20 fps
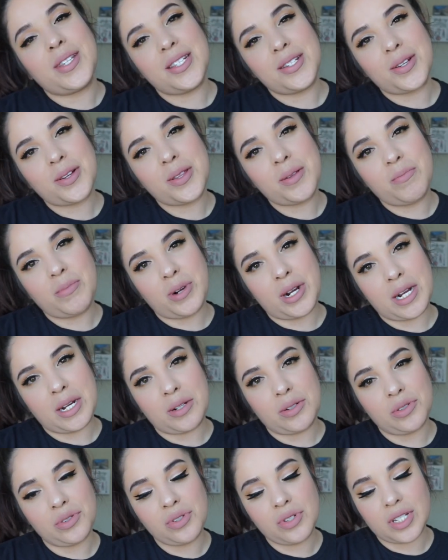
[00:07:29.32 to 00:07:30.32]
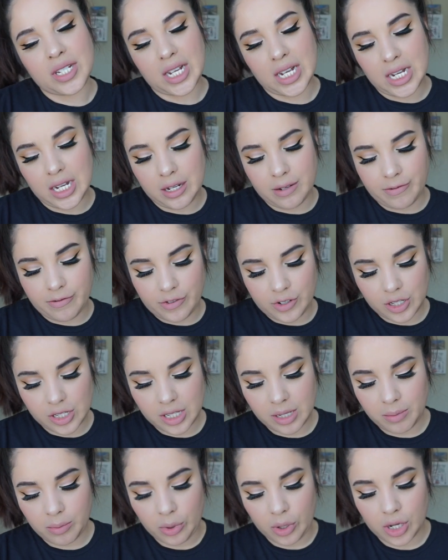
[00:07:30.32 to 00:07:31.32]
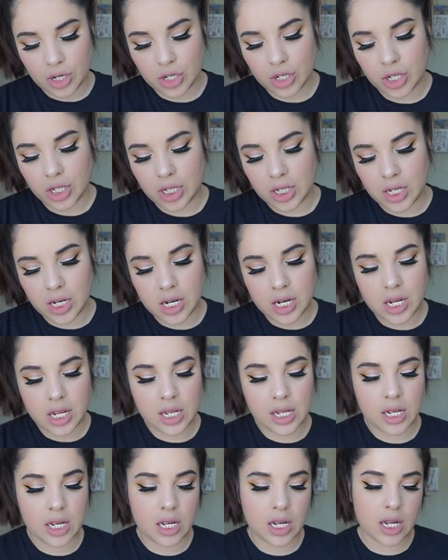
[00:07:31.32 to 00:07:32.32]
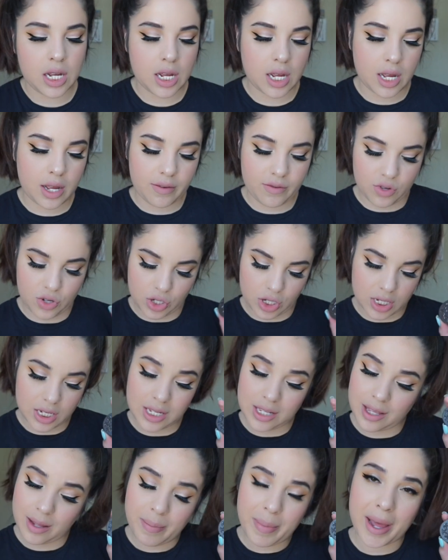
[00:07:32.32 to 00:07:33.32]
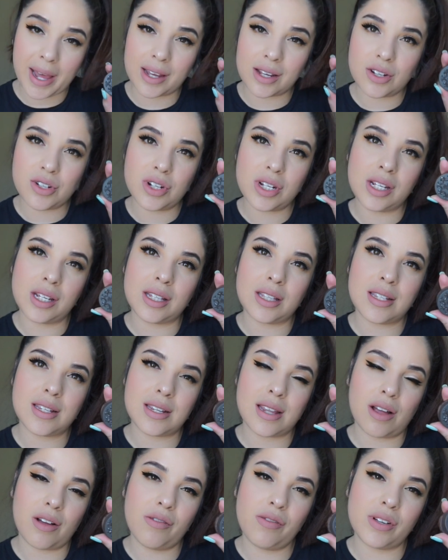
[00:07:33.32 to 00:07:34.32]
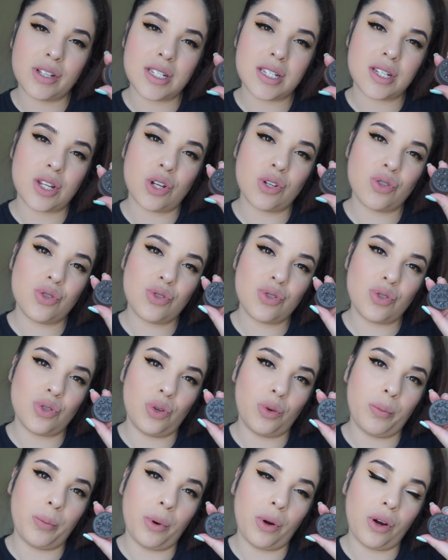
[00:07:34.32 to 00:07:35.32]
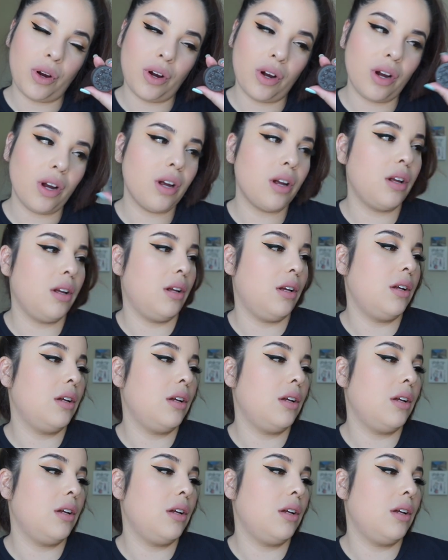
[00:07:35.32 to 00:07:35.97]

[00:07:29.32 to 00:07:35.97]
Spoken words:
these are the brows. First impression of just the packaging itself, it's super